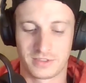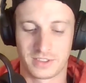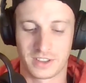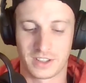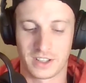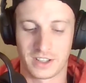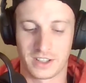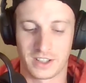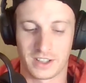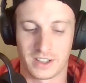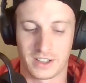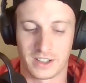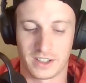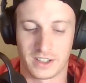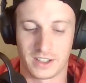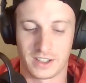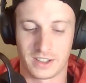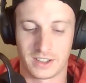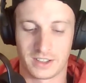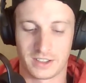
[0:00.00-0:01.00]

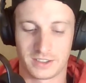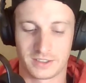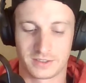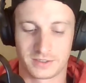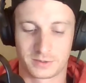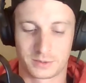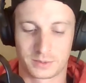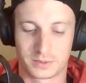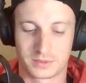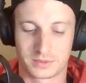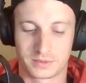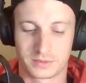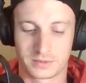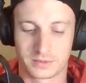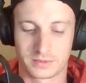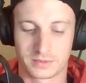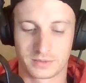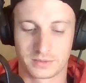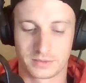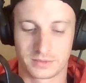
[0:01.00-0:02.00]

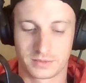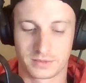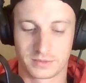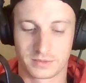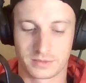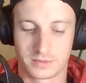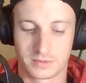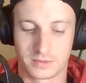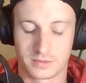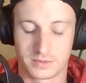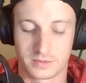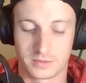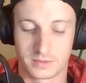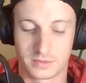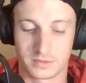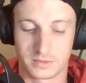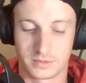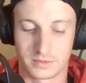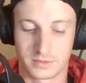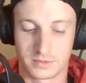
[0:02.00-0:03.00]

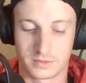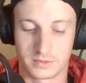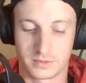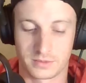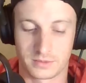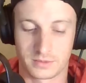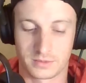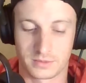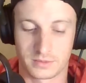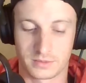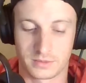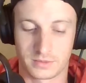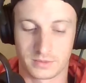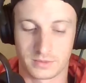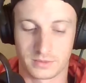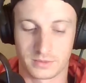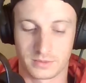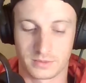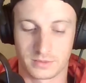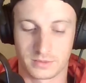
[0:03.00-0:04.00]

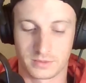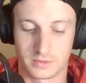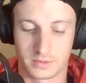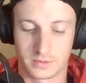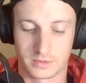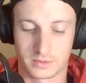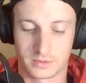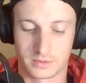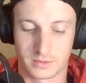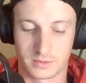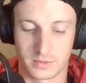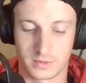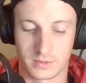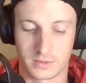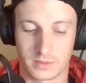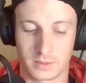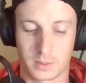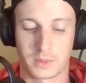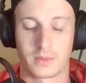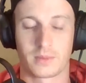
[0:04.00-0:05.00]

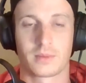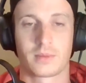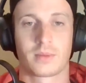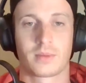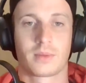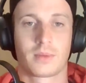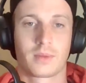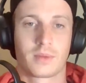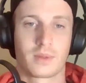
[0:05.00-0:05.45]
This person isn't speaking.